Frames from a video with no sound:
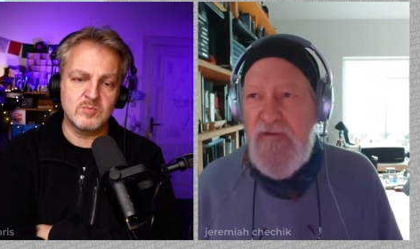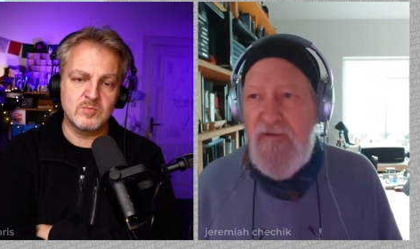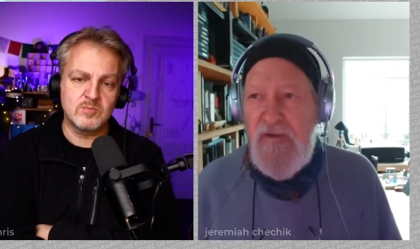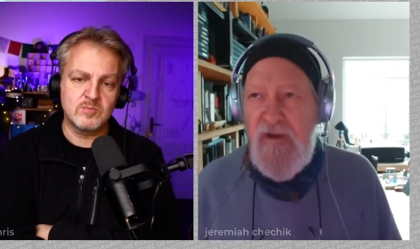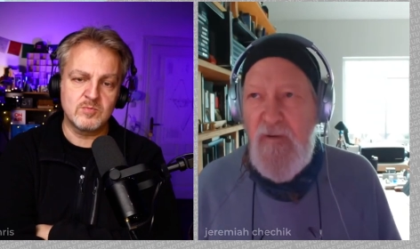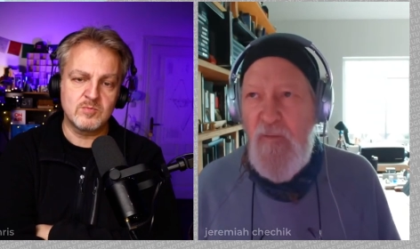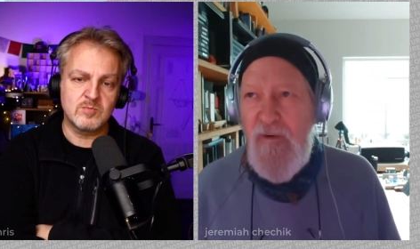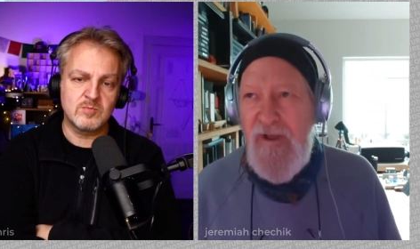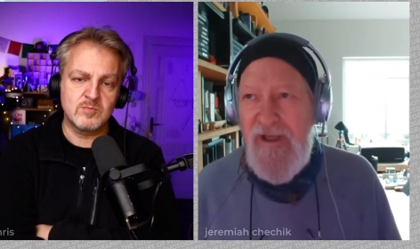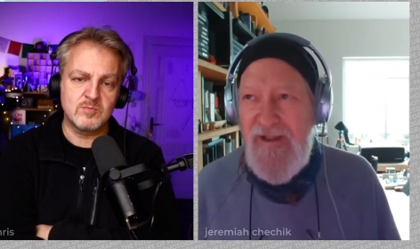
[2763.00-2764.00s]
Speaker 1: you can go,
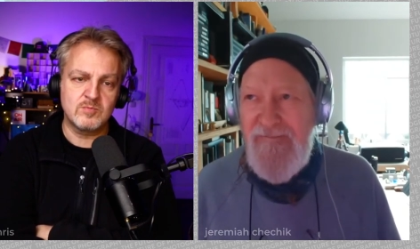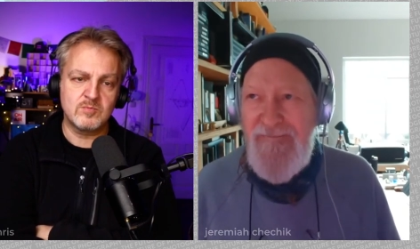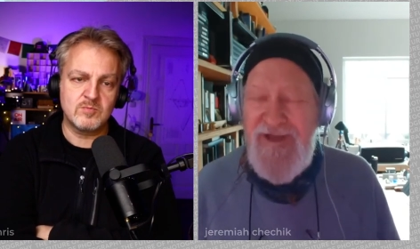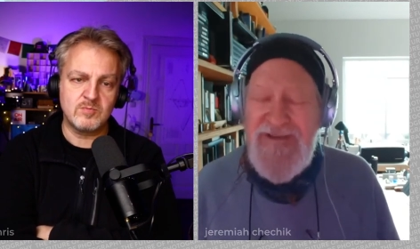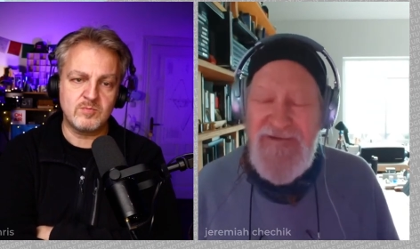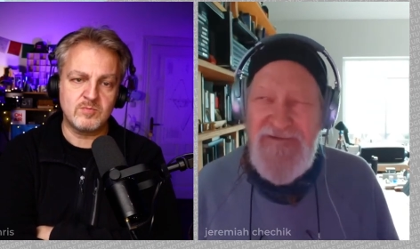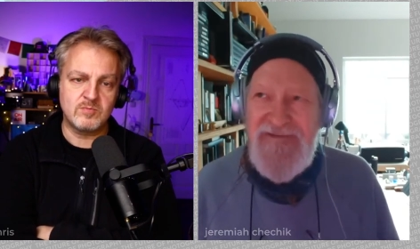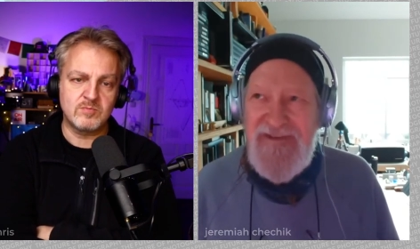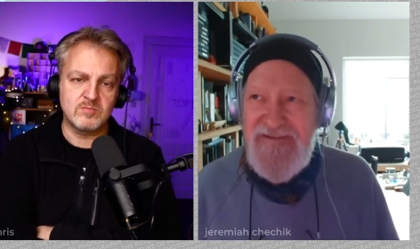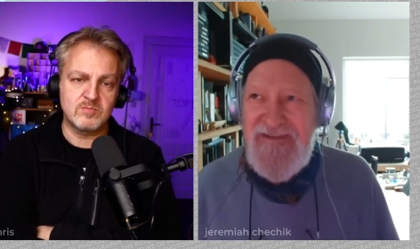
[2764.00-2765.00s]
Well, I
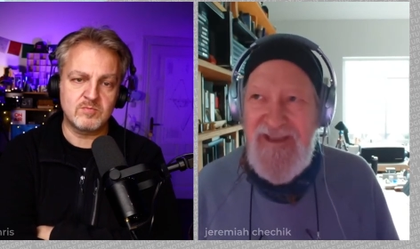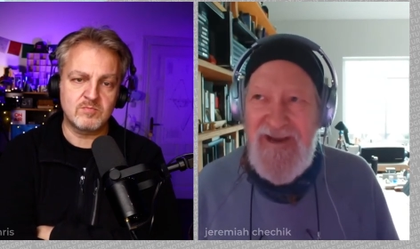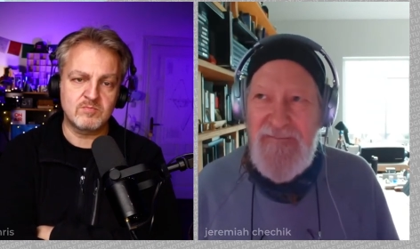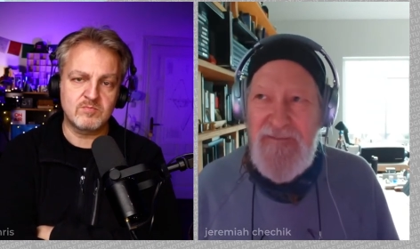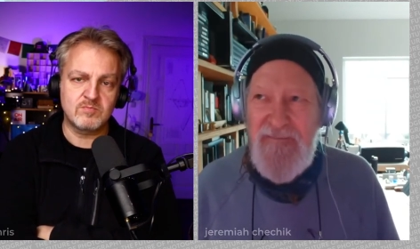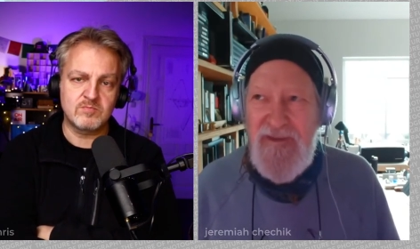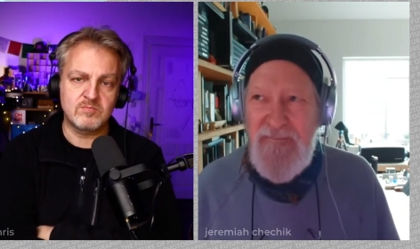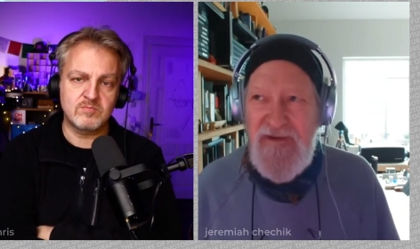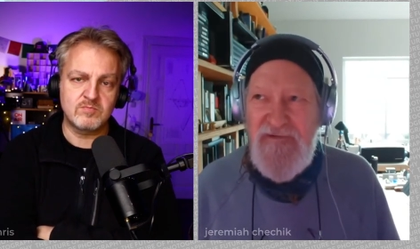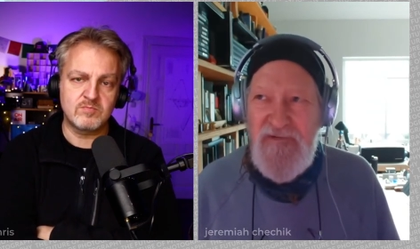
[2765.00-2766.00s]
used this camera
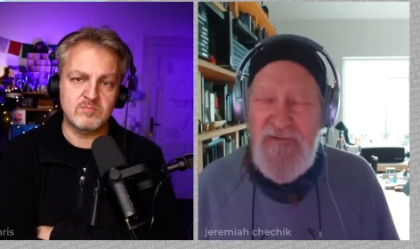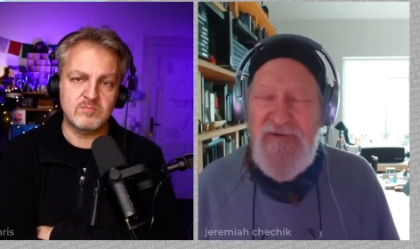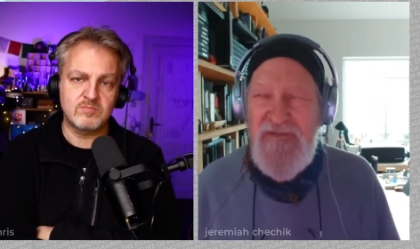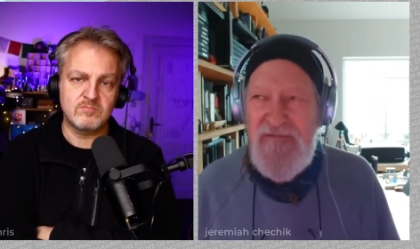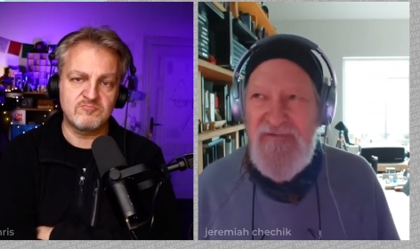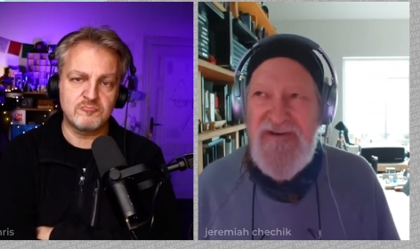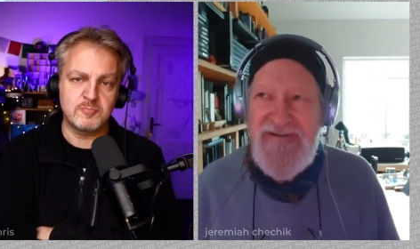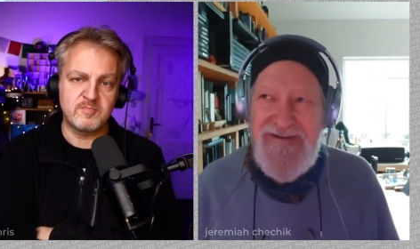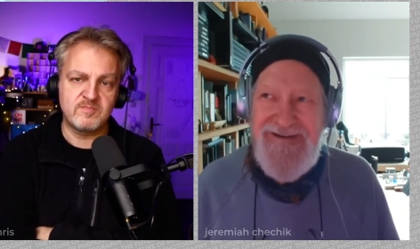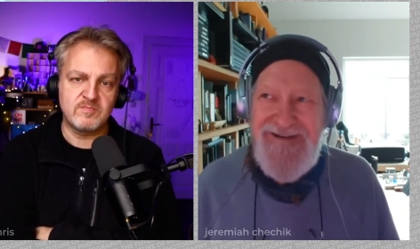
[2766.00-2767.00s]
maybe two or
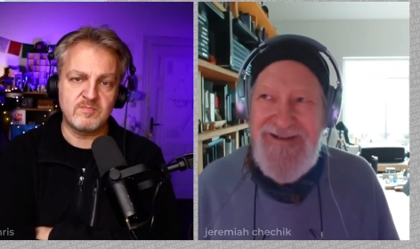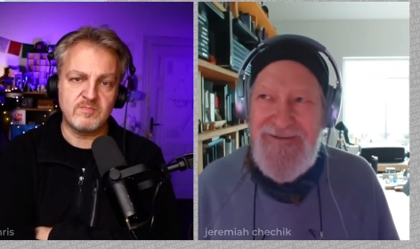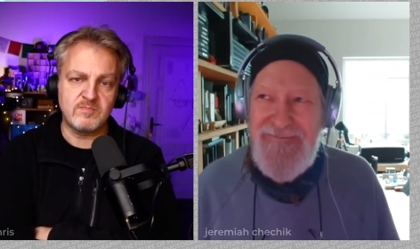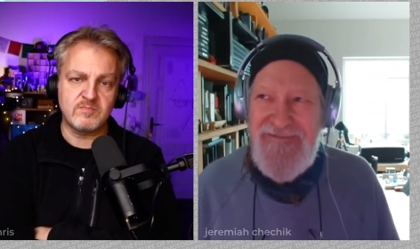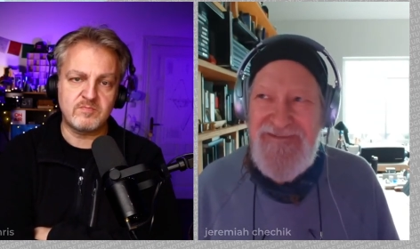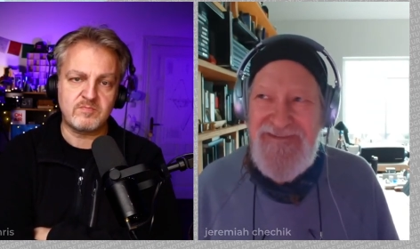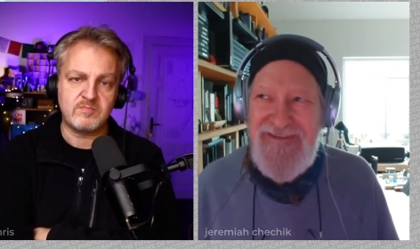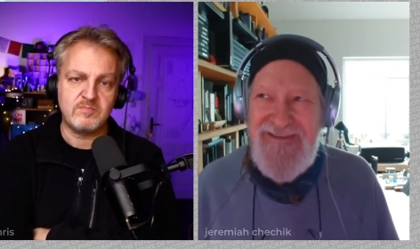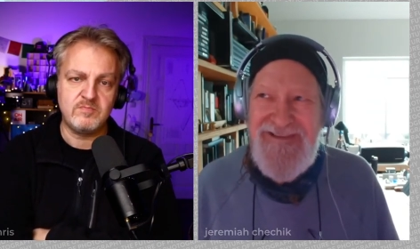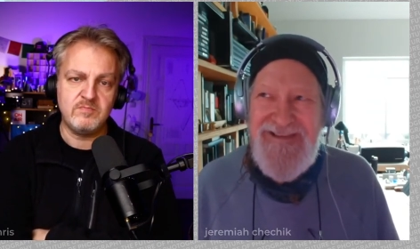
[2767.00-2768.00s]
three
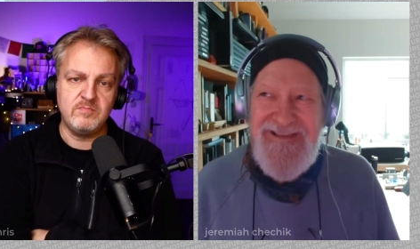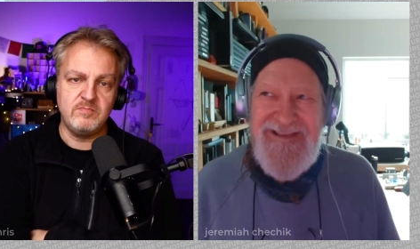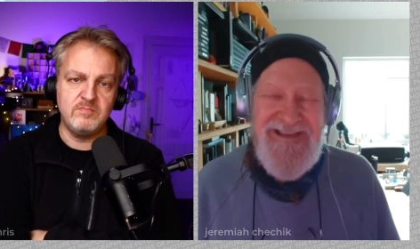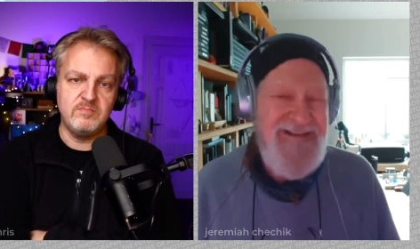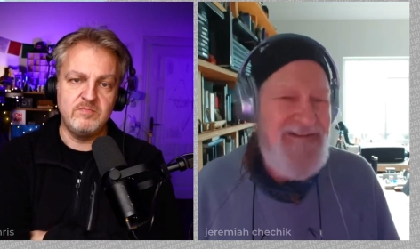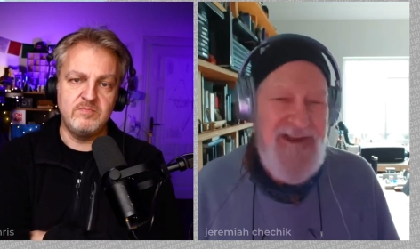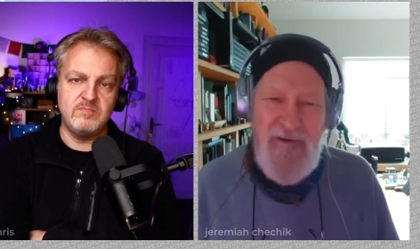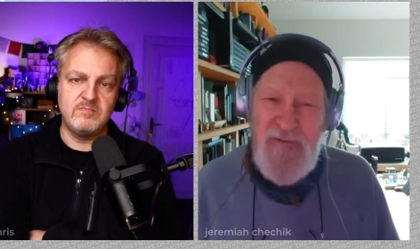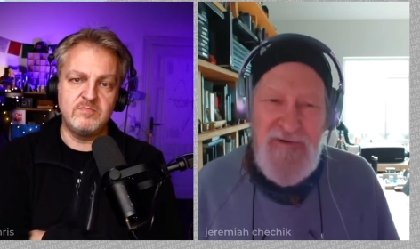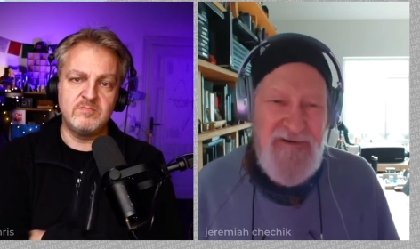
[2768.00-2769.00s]
times.
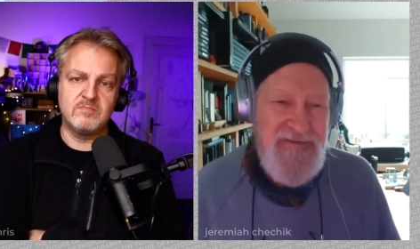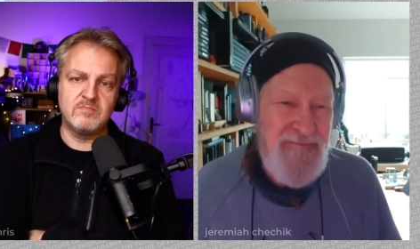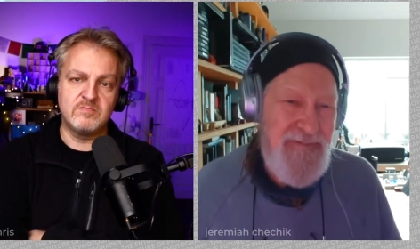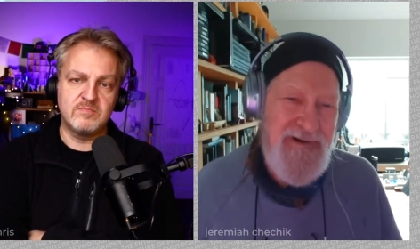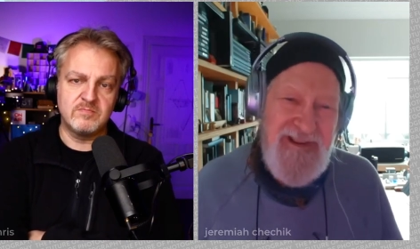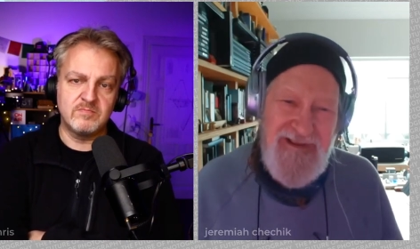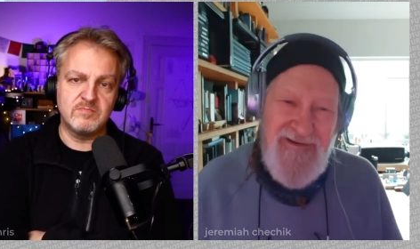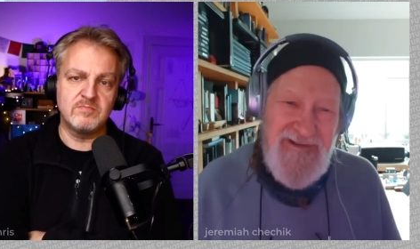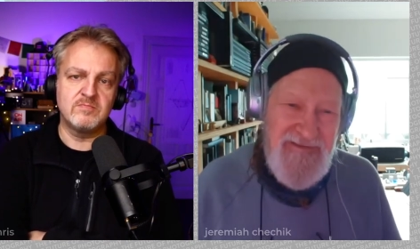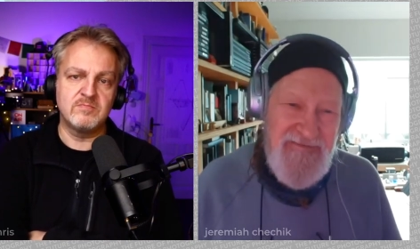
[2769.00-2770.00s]
It's not worth
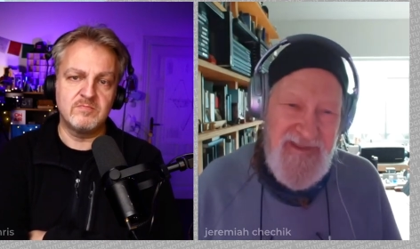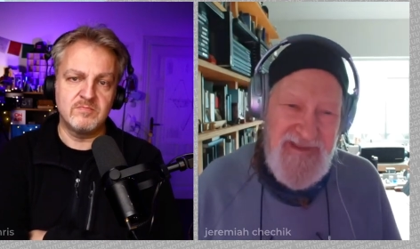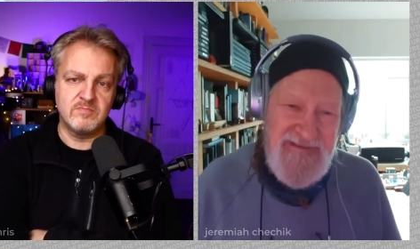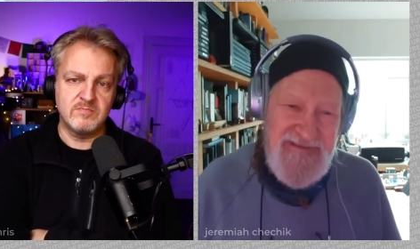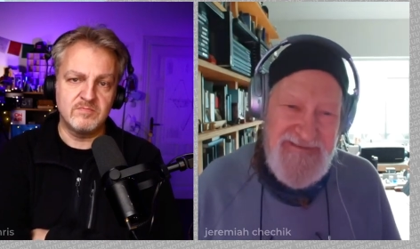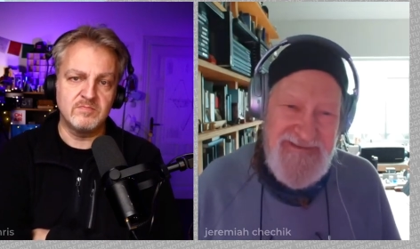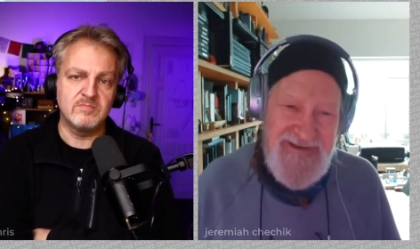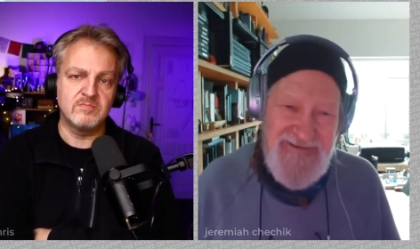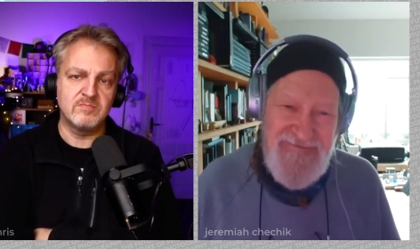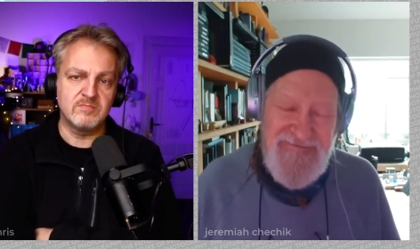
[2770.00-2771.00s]
bringing all of that
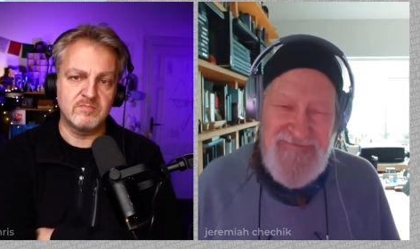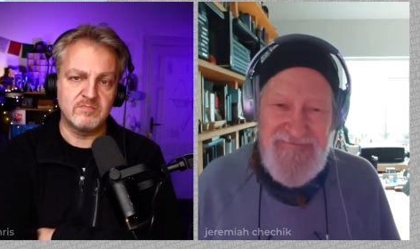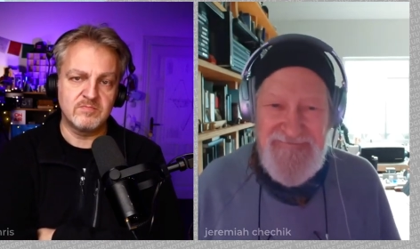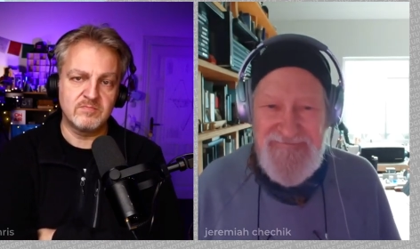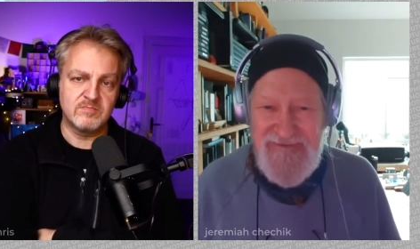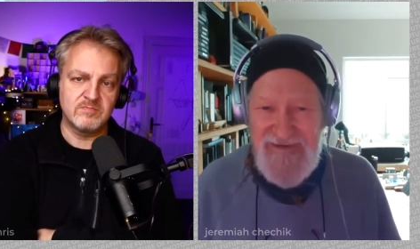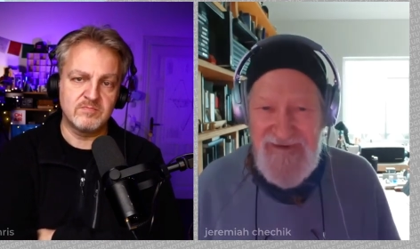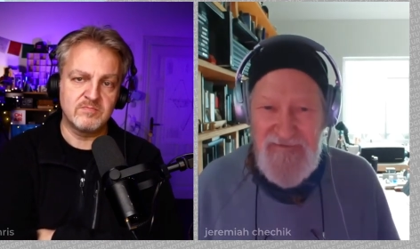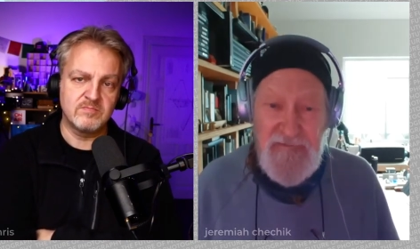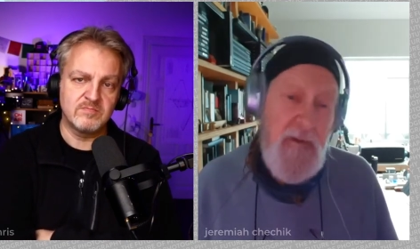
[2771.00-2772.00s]
stuff, you know,